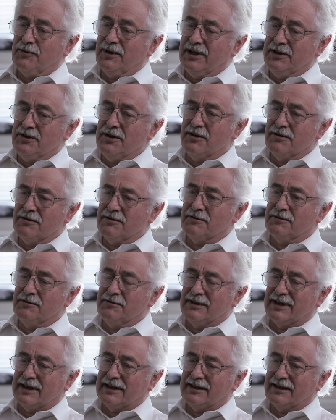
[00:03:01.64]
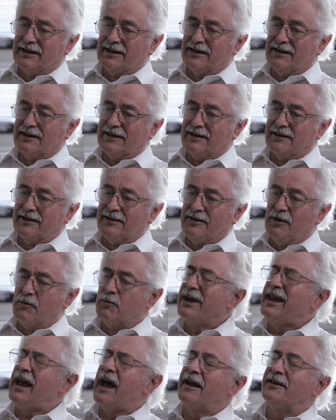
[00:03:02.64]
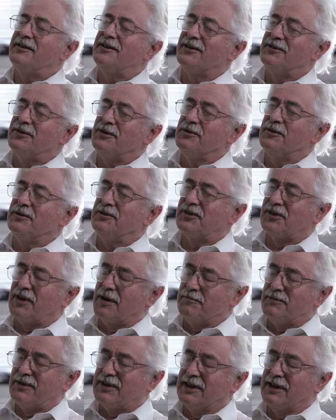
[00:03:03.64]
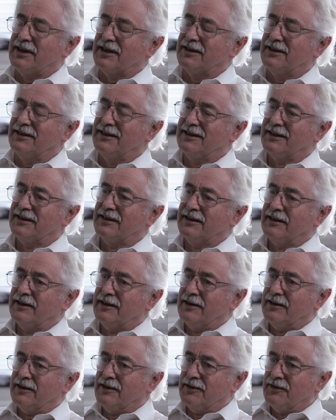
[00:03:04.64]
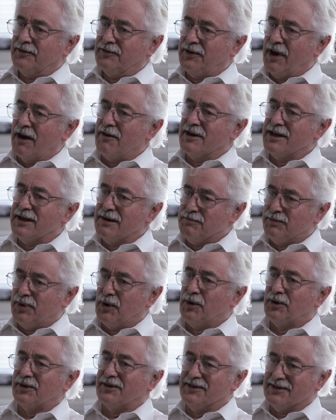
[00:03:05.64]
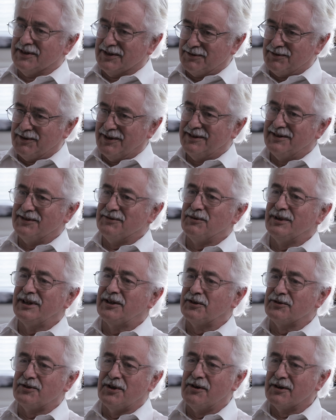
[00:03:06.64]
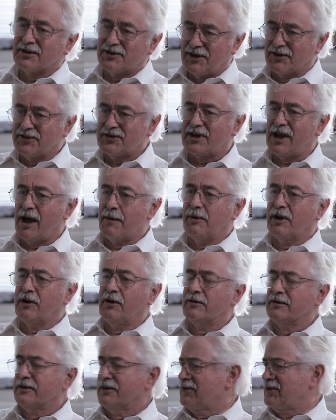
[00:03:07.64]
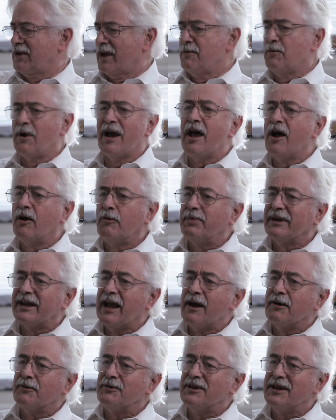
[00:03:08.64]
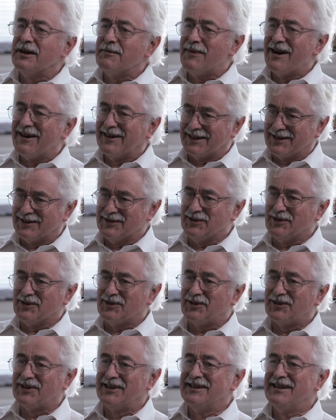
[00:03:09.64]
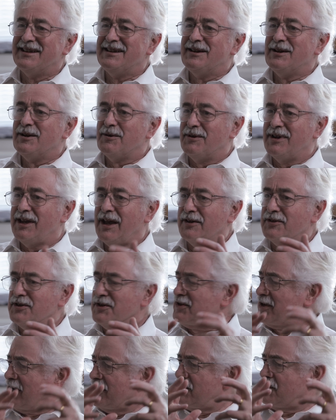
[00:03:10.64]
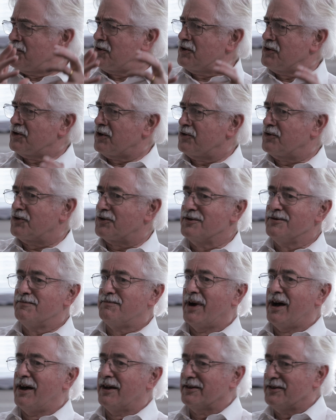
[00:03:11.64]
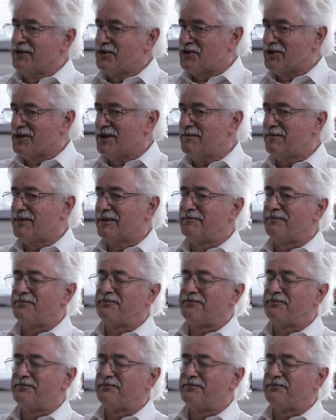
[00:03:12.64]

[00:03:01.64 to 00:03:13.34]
We knew that we had to do something very important. We could not just come along and say we're helping out the Americans. We had to say this is a true partnership.